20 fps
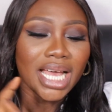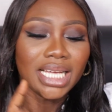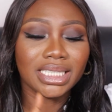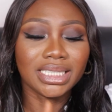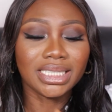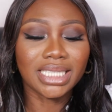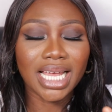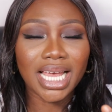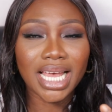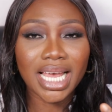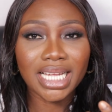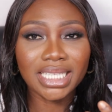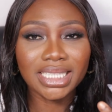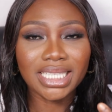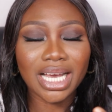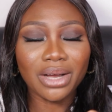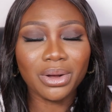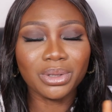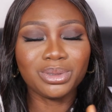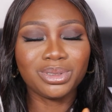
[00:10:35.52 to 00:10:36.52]
Then
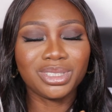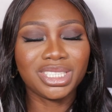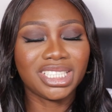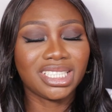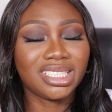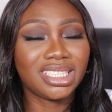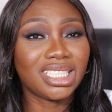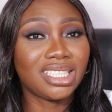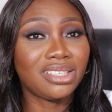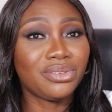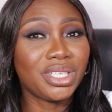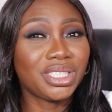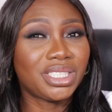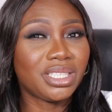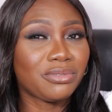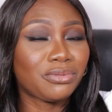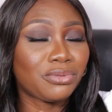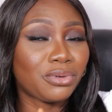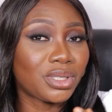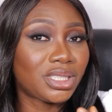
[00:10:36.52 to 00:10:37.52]
they're going to generate
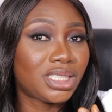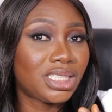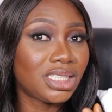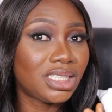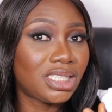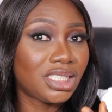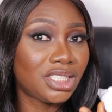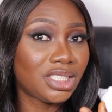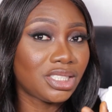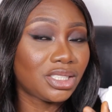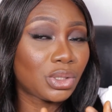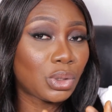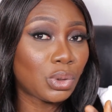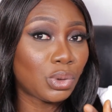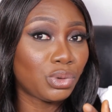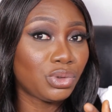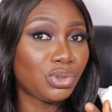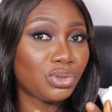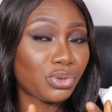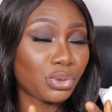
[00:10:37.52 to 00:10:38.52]
a 40-digit
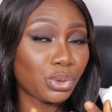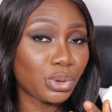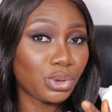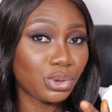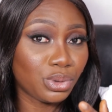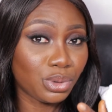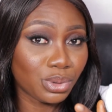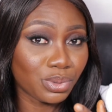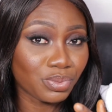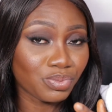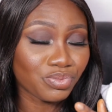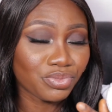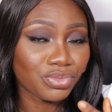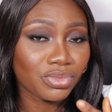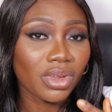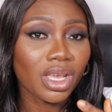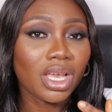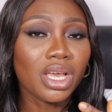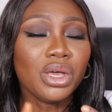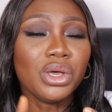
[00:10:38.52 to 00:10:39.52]
code for you.
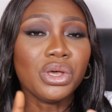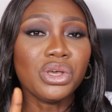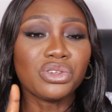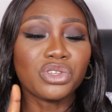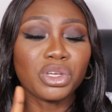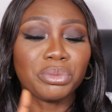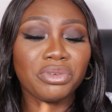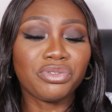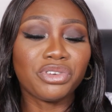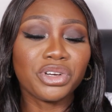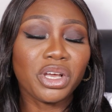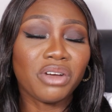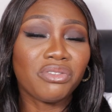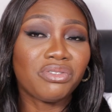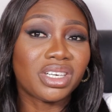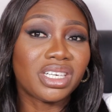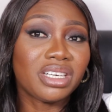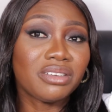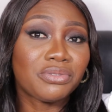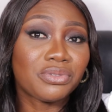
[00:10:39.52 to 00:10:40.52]
So before your
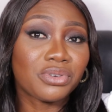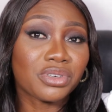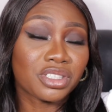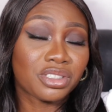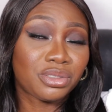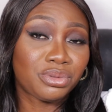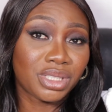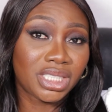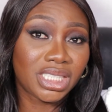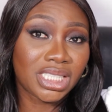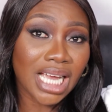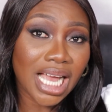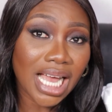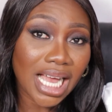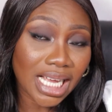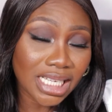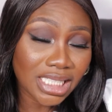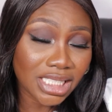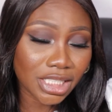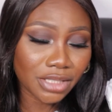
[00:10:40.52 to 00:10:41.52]
very first
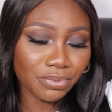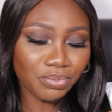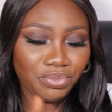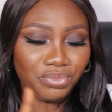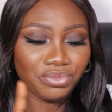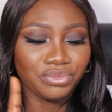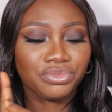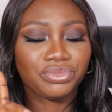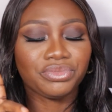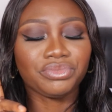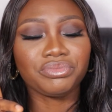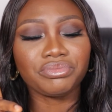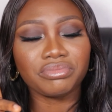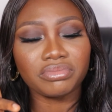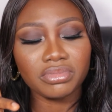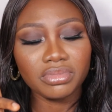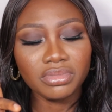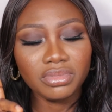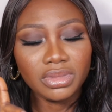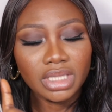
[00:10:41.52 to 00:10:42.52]
recharge,
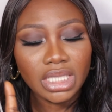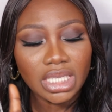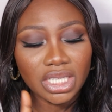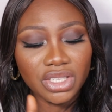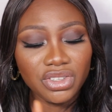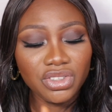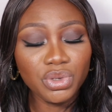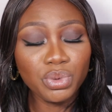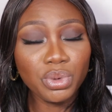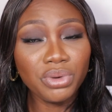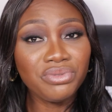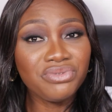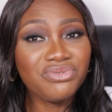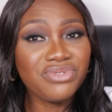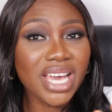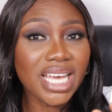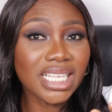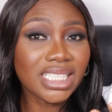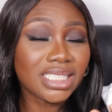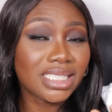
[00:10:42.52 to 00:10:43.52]
you will
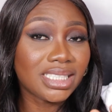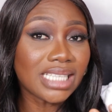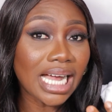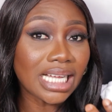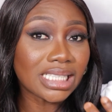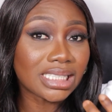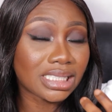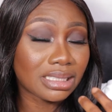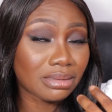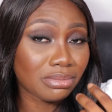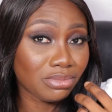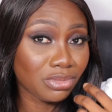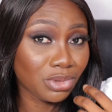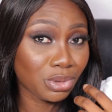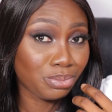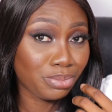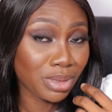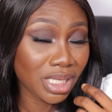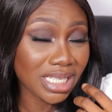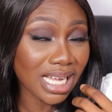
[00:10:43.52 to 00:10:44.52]
vend that,
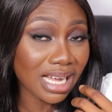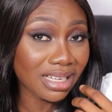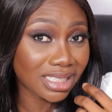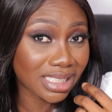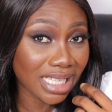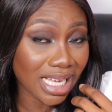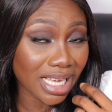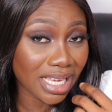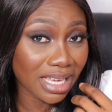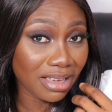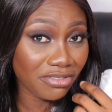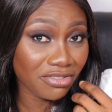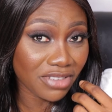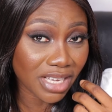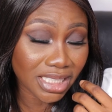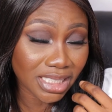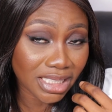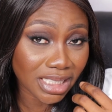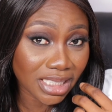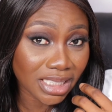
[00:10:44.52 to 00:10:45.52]
pay that 10k
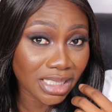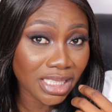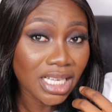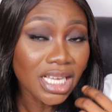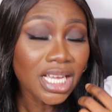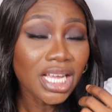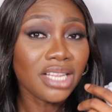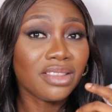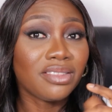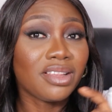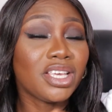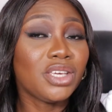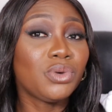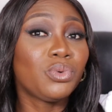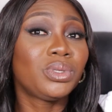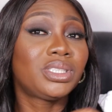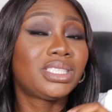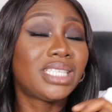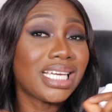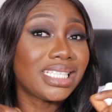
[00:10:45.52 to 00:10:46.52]
vending. Then you
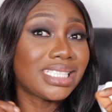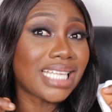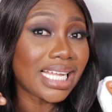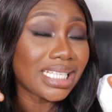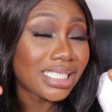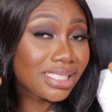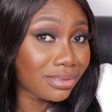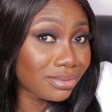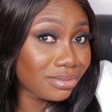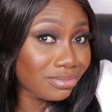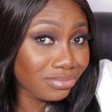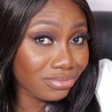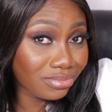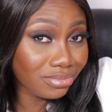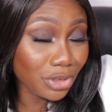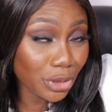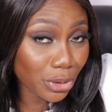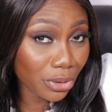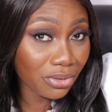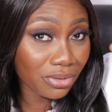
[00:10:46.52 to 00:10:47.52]
will take that
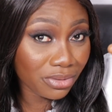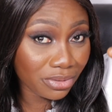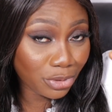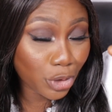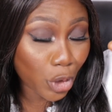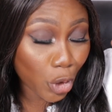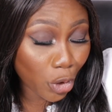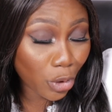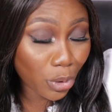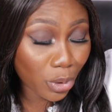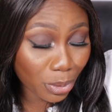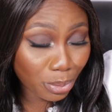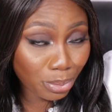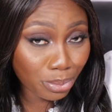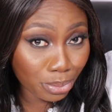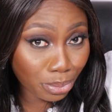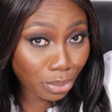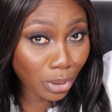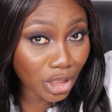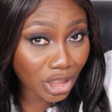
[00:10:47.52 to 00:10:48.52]
your
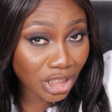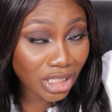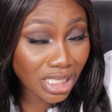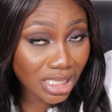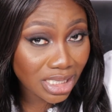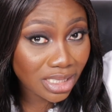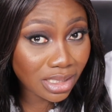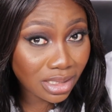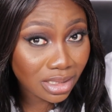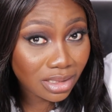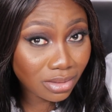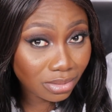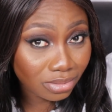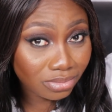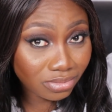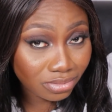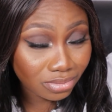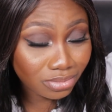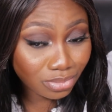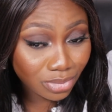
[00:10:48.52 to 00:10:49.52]
purchase
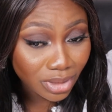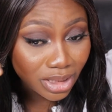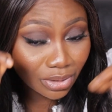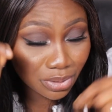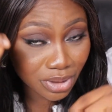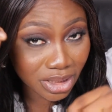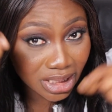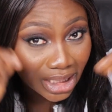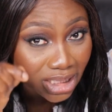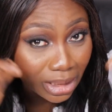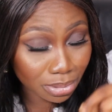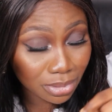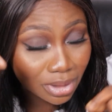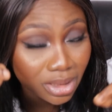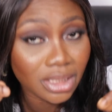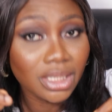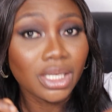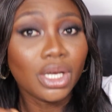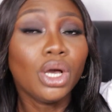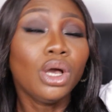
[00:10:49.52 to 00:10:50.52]

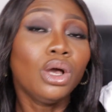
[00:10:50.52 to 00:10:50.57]
receipt